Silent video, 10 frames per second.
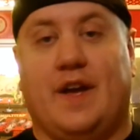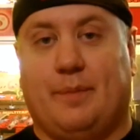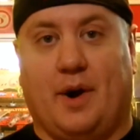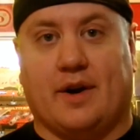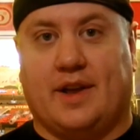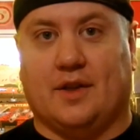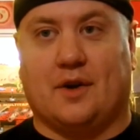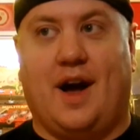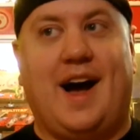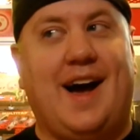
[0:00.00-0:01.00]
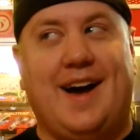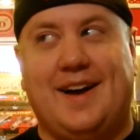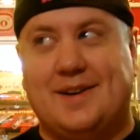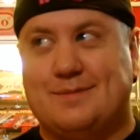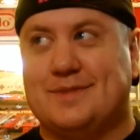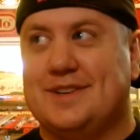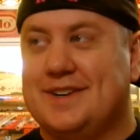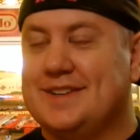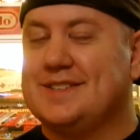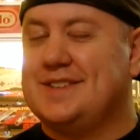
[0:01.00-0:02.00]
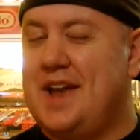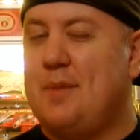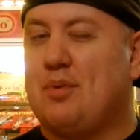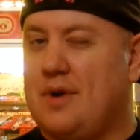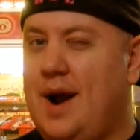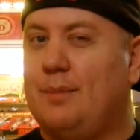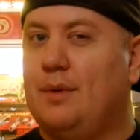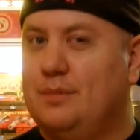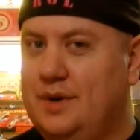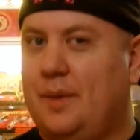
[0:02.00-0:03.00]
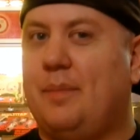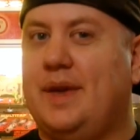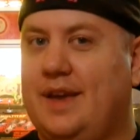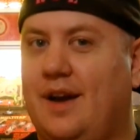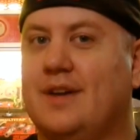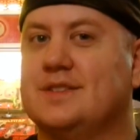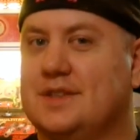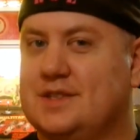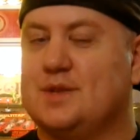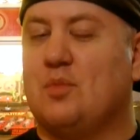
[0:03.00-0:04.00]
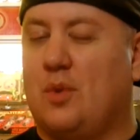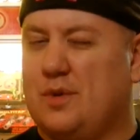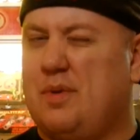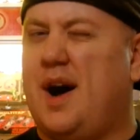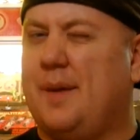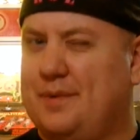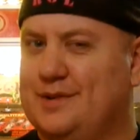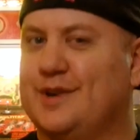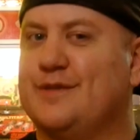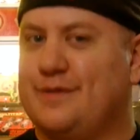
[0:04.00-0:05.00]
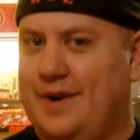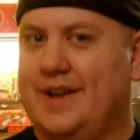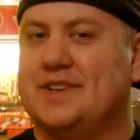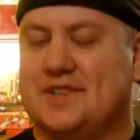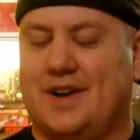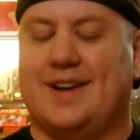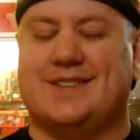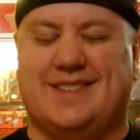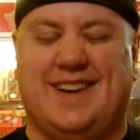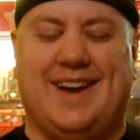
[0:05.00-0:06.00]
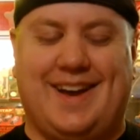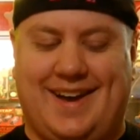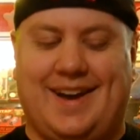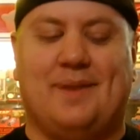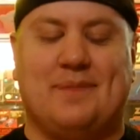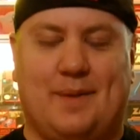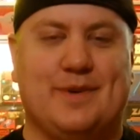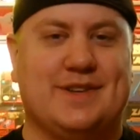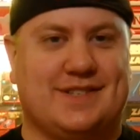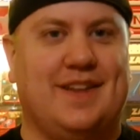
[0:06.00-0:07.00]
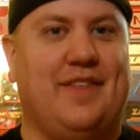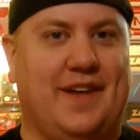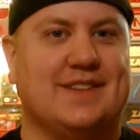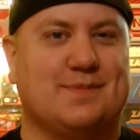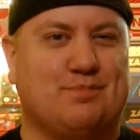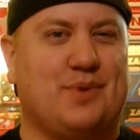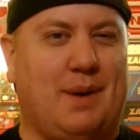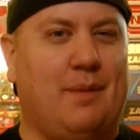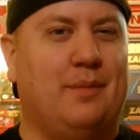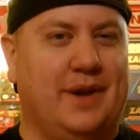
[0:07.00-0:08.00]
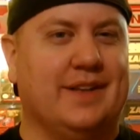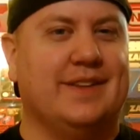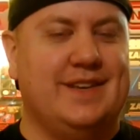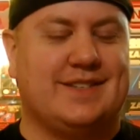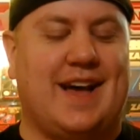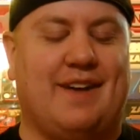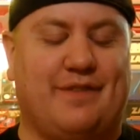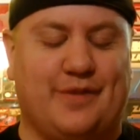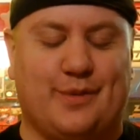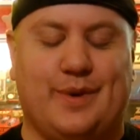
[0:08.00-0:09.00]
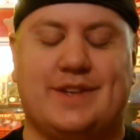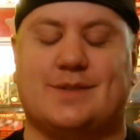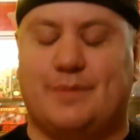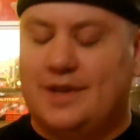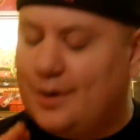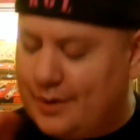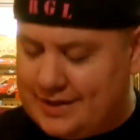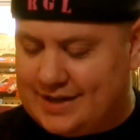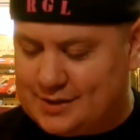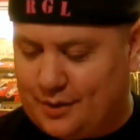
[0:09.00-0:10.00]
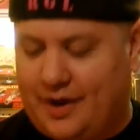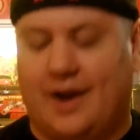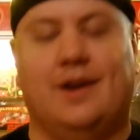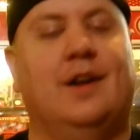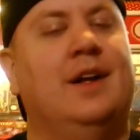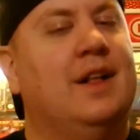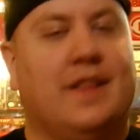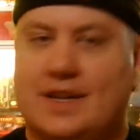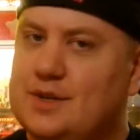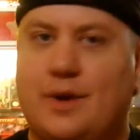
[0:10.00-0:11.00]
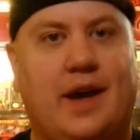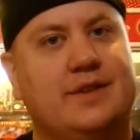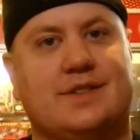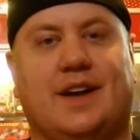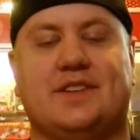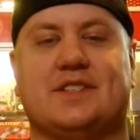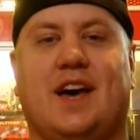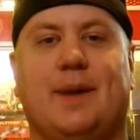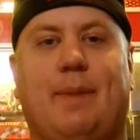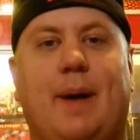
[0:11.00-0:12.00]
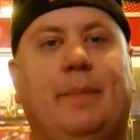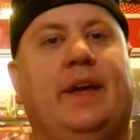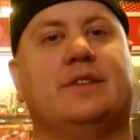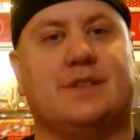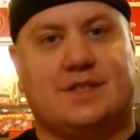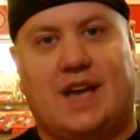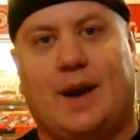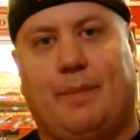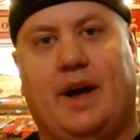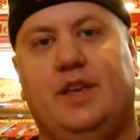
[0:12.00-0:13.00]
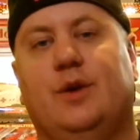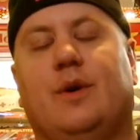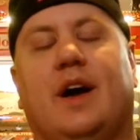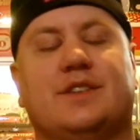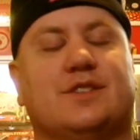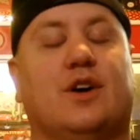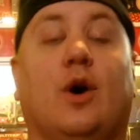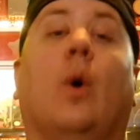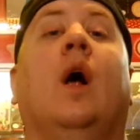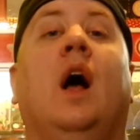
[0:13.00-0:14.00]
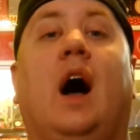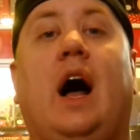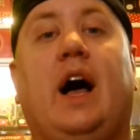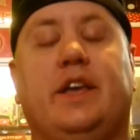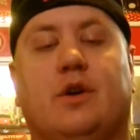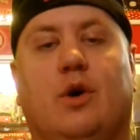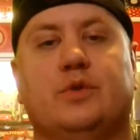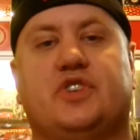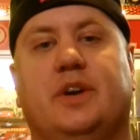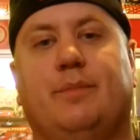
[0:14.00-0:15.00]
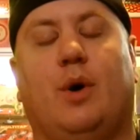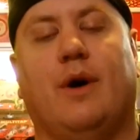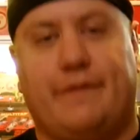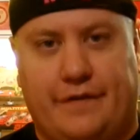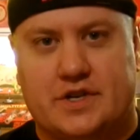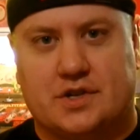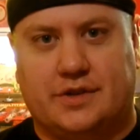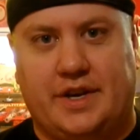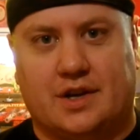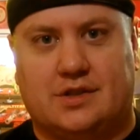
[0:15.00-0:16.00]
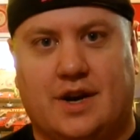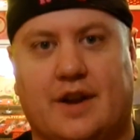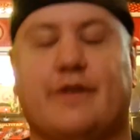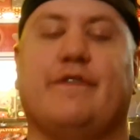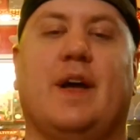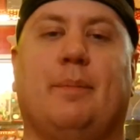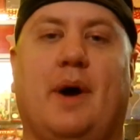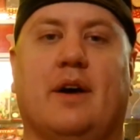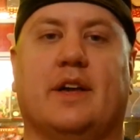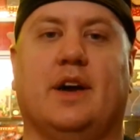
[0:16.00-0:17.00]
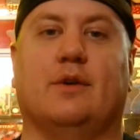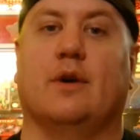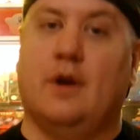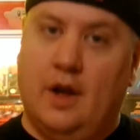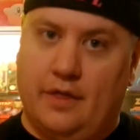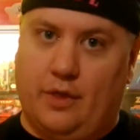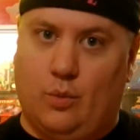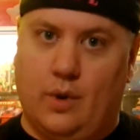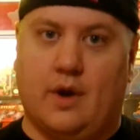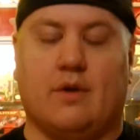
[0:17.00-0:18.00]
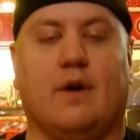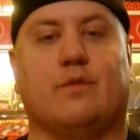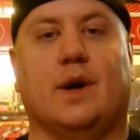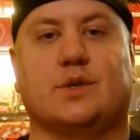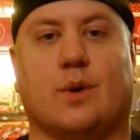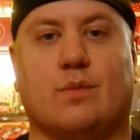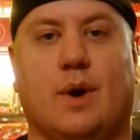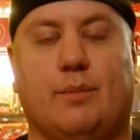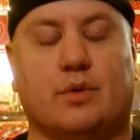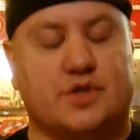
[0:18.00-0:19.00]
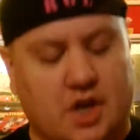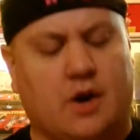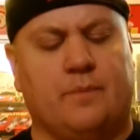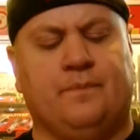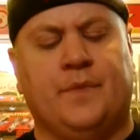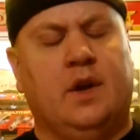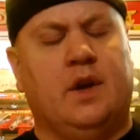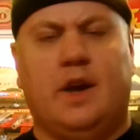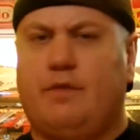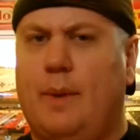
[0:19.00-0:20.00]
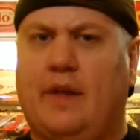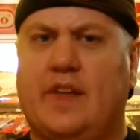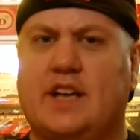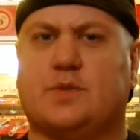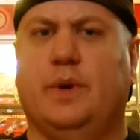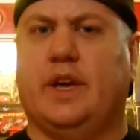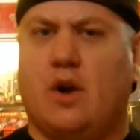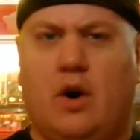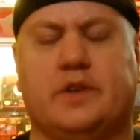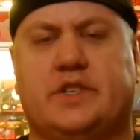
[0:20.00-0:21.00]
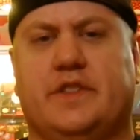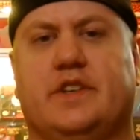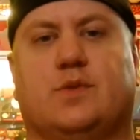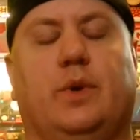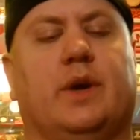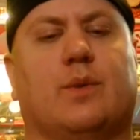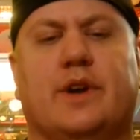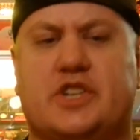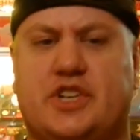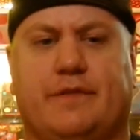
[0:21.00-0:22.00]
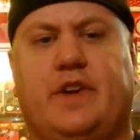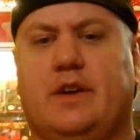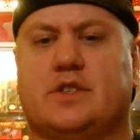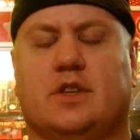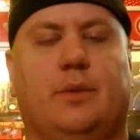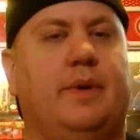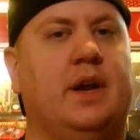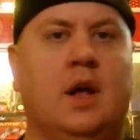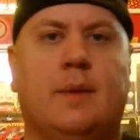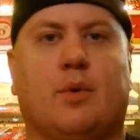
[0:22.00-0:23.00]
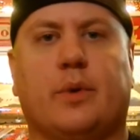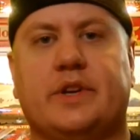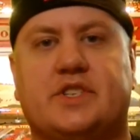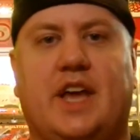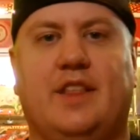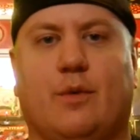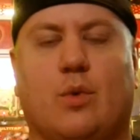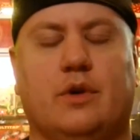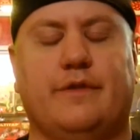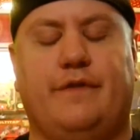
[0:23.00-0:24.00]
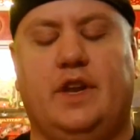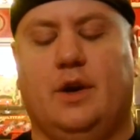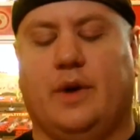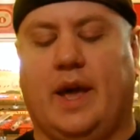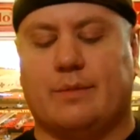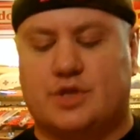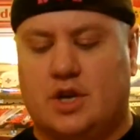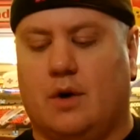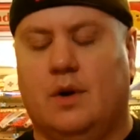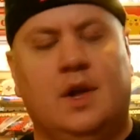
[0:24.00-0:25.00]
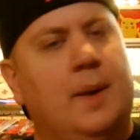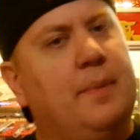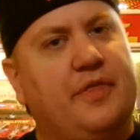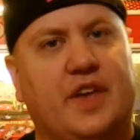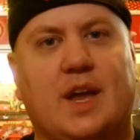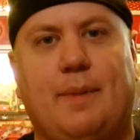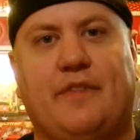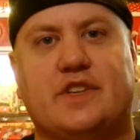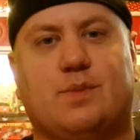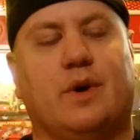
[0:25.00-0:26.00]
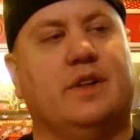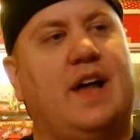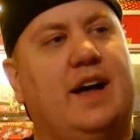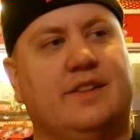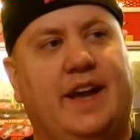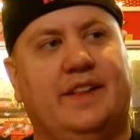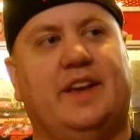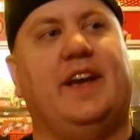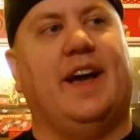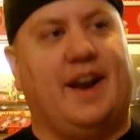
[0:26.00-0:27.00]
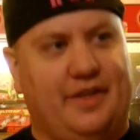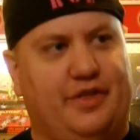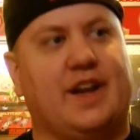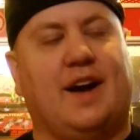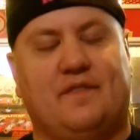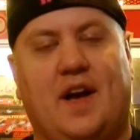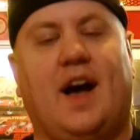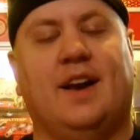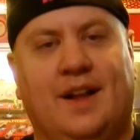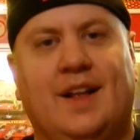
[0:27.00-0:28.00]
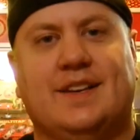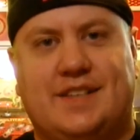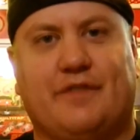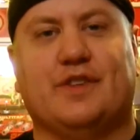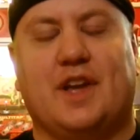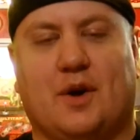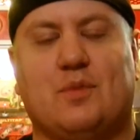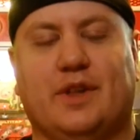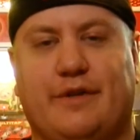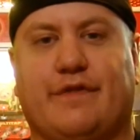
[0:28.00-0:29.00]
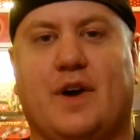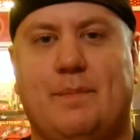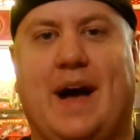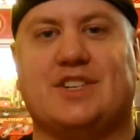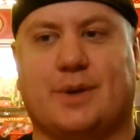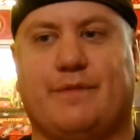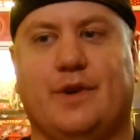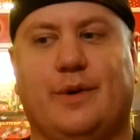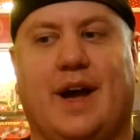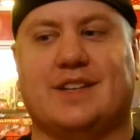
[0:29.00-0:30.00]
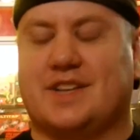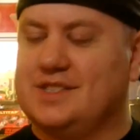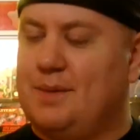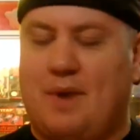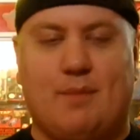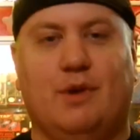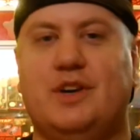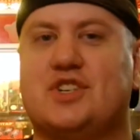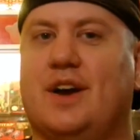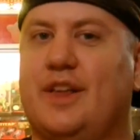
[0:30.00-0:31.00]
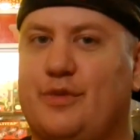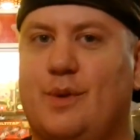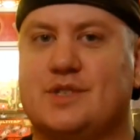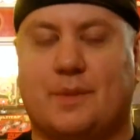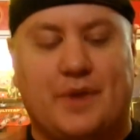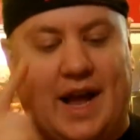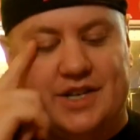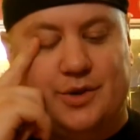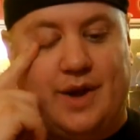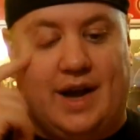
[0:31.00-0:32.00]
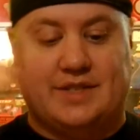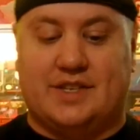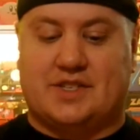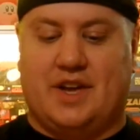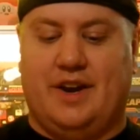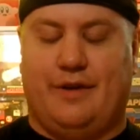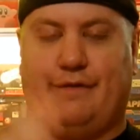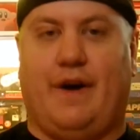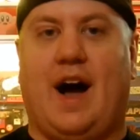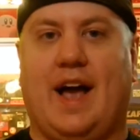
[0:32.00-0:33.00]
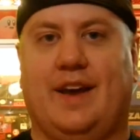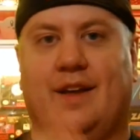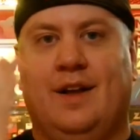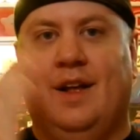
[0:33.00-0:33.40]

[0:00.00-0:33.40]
Vampire Killer. I'm gonna say probably because it's the more popular franchise. Yeah, I'm gonna say that that's probably at least half of the reason. But you know what? That's okay. That's okay. It's not decided by me. It's decided by you guys. So, I, your host Jimbo, officially declare the Vampire Killer the winner of Retro Rumble. So, enough about last week. On to this week. We're gonna shift gears a little bit, but we're gonna stay in the world of video games. So, been thinking about this one a lot lately, and I think I've got definitely a really fun matchup for you guys because I'm really trying to throw something at you guys that's going to divide